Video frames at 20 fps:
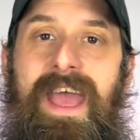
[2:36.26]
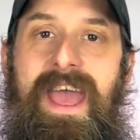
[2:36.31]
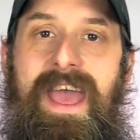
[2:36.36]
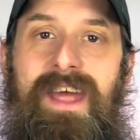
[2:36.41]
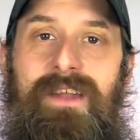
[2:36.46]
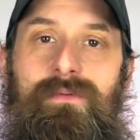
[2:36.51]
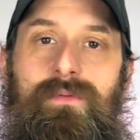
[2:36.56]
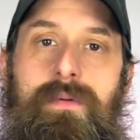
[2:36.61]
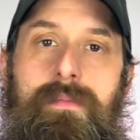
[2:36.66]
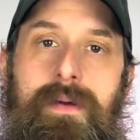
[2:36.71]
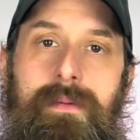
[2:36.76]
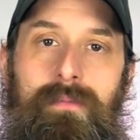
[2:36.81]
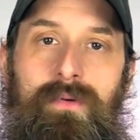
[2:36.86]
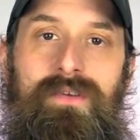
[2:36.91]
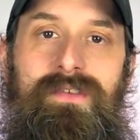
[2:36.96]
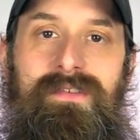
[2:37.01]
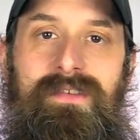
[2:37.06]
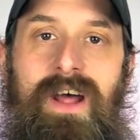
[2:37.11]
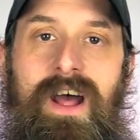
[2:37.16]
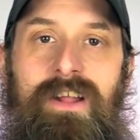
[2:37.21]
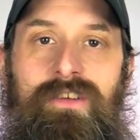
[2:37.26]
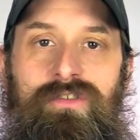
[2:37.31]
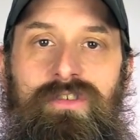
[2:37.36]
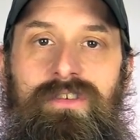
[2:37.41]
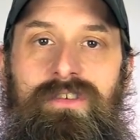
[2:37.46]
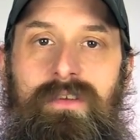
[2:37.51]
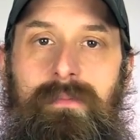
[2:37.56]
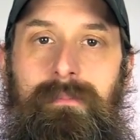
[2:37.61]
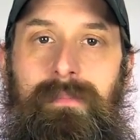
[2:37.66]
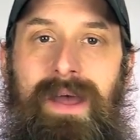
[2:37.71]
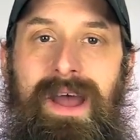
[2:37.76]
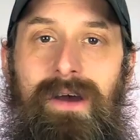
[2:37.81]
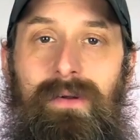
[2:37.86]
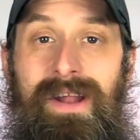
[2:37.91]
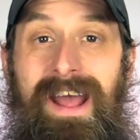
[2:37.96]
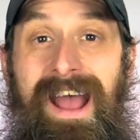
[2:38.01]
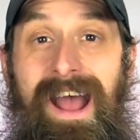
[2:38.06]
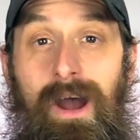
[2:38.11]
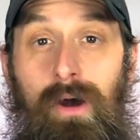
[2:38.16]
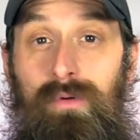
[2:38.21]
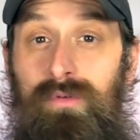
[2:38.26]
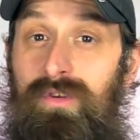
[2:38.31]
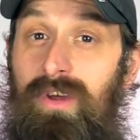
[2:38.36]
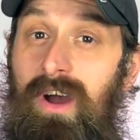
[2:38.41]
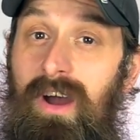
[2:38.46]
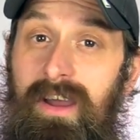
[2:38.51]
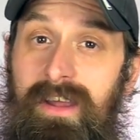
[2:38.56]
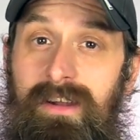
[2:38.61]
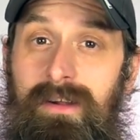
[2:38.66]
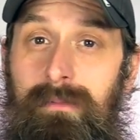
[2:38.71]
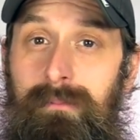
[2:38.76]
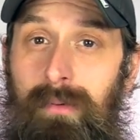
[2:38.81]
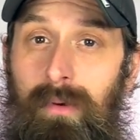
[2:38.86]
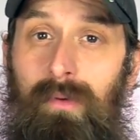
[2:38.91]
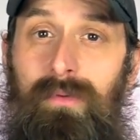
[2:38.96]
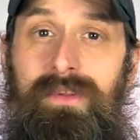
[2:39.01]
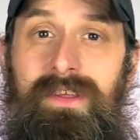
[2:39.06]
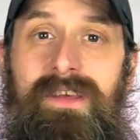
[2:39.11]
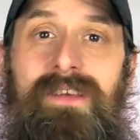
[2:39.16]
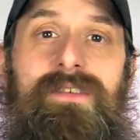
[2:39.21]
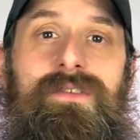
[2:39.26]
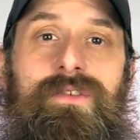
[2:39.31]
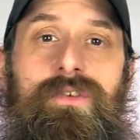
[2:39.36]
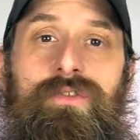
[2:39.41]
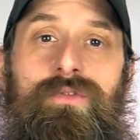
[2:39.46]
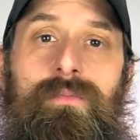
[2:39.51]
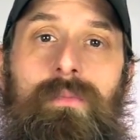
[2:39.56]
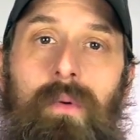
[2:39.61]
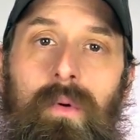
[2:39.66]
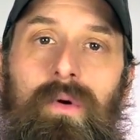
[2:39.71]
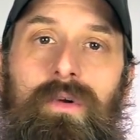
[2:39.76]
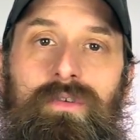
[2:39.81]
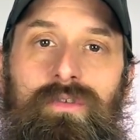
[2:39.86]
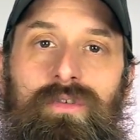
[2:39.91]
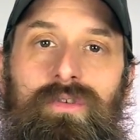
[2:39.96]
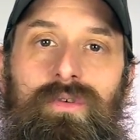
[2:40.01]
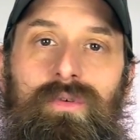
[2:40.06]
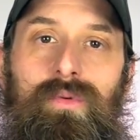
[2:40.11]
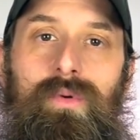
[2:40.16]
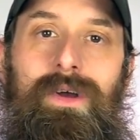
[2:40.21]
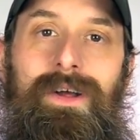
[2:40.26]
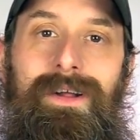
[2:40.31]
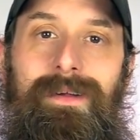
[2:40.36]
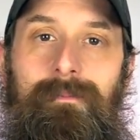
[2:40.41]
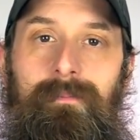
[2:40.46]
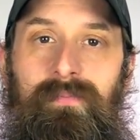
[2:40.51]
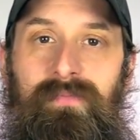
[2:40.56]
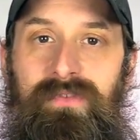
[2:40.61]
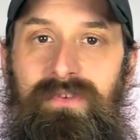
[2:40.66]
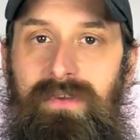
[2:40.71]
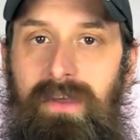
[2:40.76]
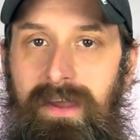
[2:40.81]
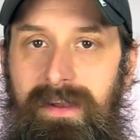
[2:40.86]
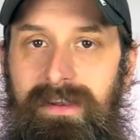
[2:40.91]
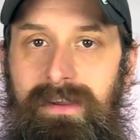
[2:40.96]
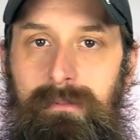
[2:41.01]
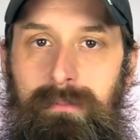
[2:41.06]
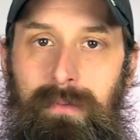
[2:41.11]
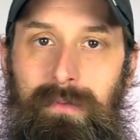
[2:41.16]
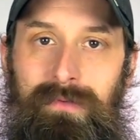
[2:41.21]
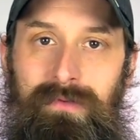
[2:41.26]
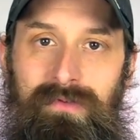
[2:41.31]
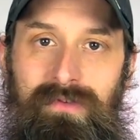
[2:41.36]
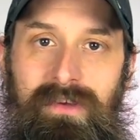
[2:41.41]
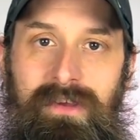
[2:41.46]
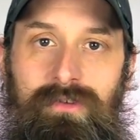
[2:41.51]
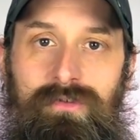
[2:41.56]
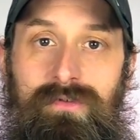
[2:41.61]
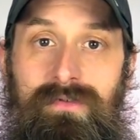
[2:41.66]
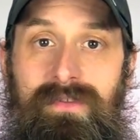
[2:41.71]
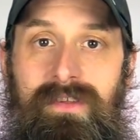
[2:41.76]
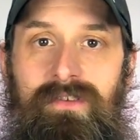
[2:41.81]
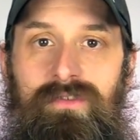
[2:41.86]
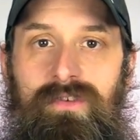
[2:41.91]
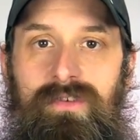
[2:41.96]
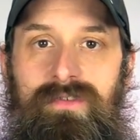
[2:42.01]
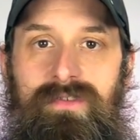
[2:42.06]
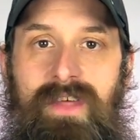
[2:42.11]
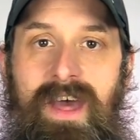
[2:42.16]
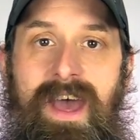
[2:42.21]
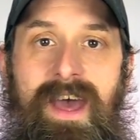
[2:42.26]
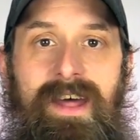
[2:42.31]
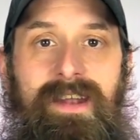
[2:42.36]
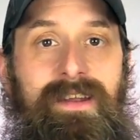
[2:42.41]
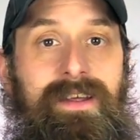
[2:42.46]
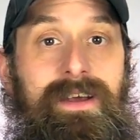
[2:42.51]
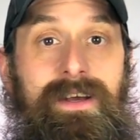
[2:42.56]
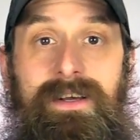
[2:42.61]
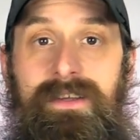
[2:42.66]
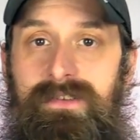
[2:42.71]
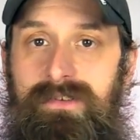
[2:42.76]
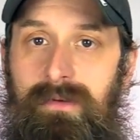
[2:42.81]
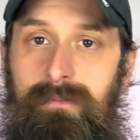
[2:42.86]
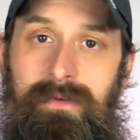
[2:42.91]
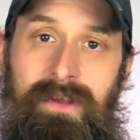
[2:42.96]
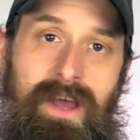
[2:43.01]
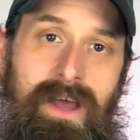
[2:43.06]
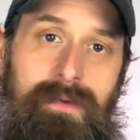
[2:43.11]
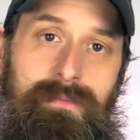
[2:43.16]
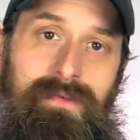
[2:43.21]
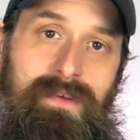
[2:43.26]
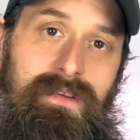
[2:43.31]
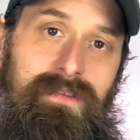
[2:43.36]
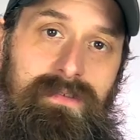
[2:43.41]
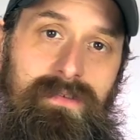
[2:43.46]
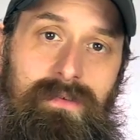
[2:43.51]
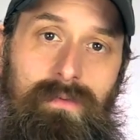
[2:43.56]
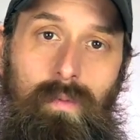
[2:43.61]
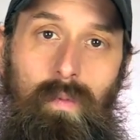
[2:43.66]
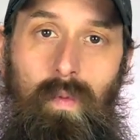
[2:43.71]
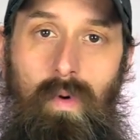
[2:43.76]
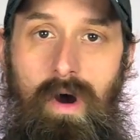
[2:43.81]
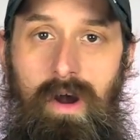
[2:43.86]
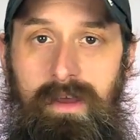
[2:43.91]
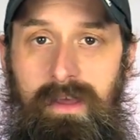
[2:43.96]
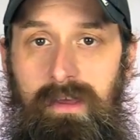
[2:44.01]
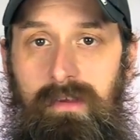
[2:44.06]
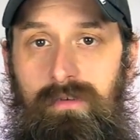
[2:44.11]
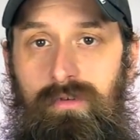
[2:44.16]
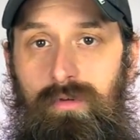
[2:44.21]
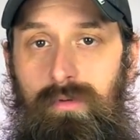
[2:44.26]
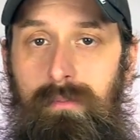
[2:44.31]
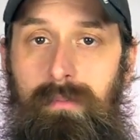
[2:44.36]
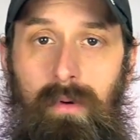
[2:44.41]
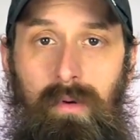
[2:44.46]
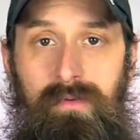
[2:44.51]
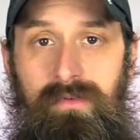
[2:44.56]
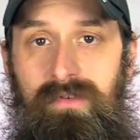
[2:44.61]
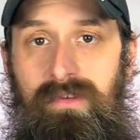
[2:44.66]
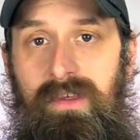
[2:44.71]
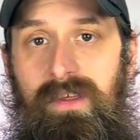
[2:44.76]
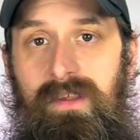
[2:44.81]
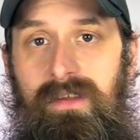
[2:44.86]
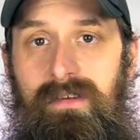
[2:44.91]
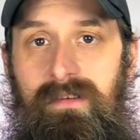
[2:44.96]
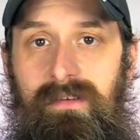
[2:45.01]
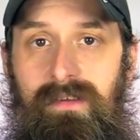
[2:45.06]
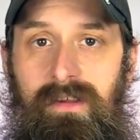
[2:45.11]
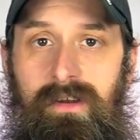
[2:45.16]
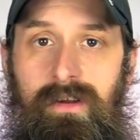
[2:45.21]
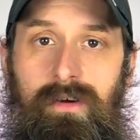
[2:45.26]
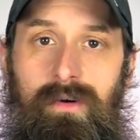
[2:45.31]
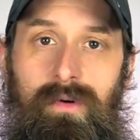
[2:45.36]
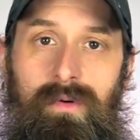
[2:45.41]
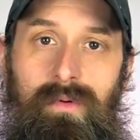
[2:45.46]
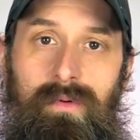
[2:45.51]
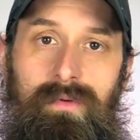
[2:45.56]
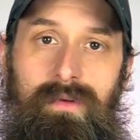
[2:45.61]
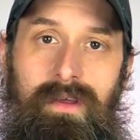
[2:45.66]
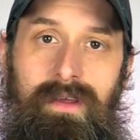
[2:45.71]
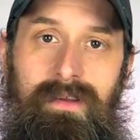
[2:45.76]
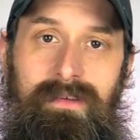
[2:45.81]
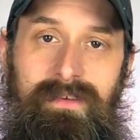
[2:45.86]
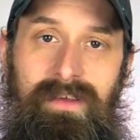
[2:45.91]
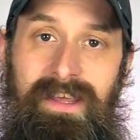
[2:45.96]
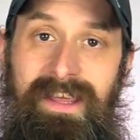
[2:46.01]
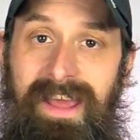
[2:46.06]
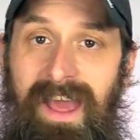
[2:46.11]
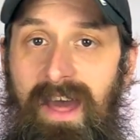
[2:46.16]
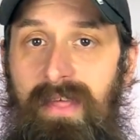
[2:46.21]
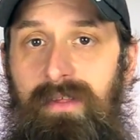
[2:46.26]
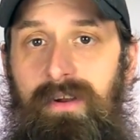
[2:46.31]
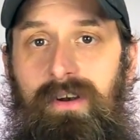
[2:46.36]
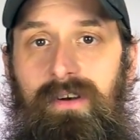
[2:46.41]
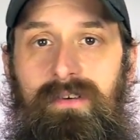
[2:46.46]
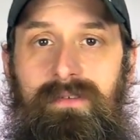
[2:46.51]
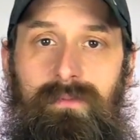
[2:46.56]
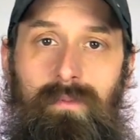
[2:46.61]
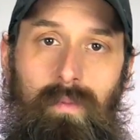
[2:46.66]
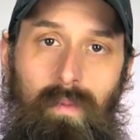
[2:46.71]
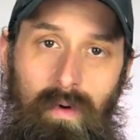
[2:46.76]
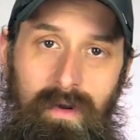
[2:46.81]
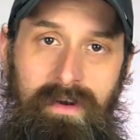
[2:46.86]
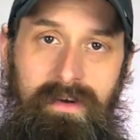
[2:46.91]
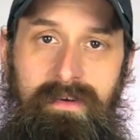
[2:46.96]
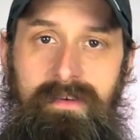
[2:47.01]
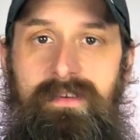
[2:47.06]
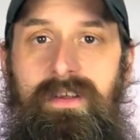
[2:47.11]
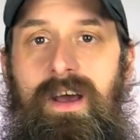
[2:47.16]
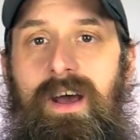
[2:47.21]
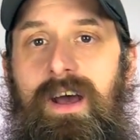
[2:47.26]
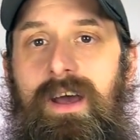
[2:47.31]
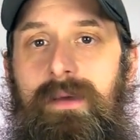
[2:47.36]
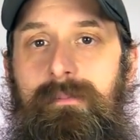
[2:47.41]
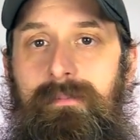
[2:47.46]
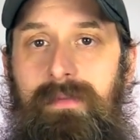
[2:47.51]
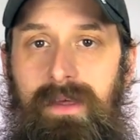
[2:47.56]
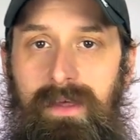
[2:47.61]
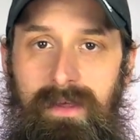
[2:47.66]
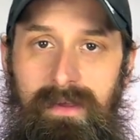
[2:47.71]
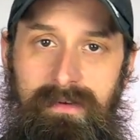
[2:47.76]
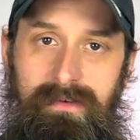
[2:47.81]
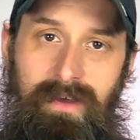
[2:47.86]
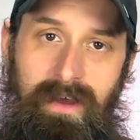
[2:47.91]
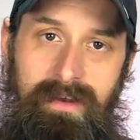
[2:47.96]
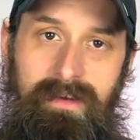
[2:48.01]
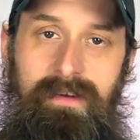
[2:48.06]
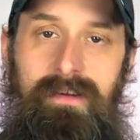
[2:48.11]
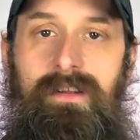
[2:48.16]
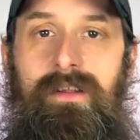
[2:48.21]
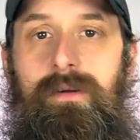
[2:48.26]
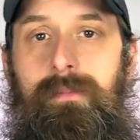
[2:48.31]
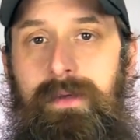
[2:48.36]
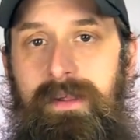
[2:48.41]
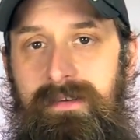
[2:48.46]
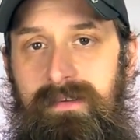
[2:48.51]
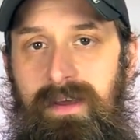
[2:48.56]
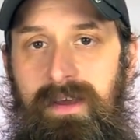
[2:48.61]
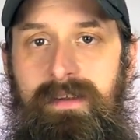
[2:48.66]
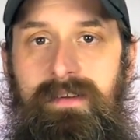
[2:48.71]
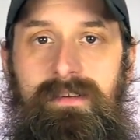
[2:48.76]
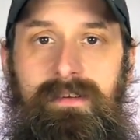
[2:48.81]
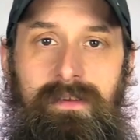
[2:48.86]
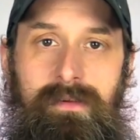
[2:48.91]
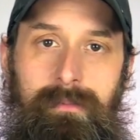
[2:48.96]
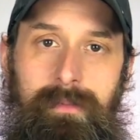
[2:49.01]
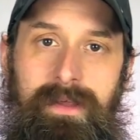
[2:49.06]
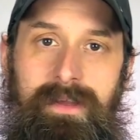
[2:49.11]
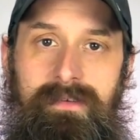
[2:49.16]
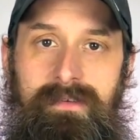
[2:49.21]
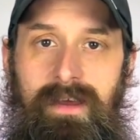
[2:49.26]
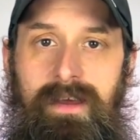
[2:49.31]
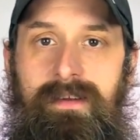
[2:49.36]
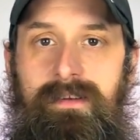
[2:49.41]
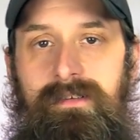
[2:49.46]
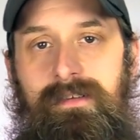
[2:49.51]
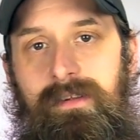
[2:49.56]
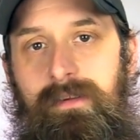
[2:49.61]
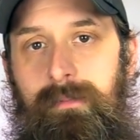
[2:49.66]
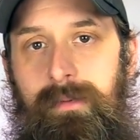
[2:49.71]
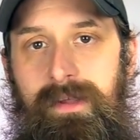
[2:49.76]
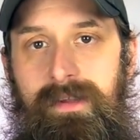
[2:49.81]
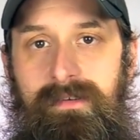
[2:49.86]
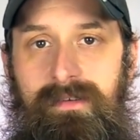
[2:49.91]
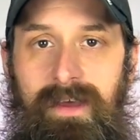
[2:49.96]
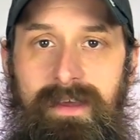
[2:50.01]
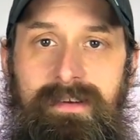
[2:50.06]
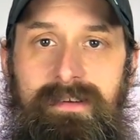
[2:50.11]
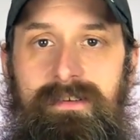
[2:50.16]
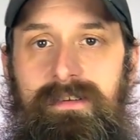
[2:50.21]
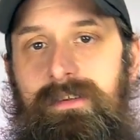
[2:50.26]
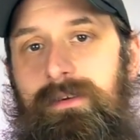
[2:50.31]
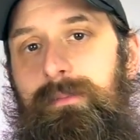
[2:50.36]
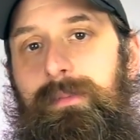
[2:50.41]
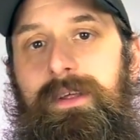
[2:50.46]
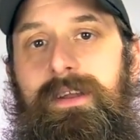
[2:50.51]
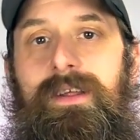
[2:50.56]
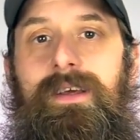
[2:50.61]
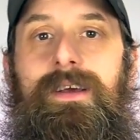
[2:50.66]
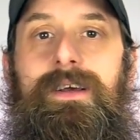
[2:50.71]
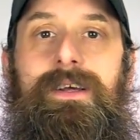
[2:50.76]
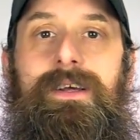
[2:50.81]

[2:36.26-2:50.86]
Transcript: And remember, it's not just about how tight a bolt is. There's more to tightening procedure than just that. Sometimes it's walking two bolts in, you know, together, one at a time, tighten it a little bit, tighten it a little bit, tighten it a little bit, tighten it a little bit.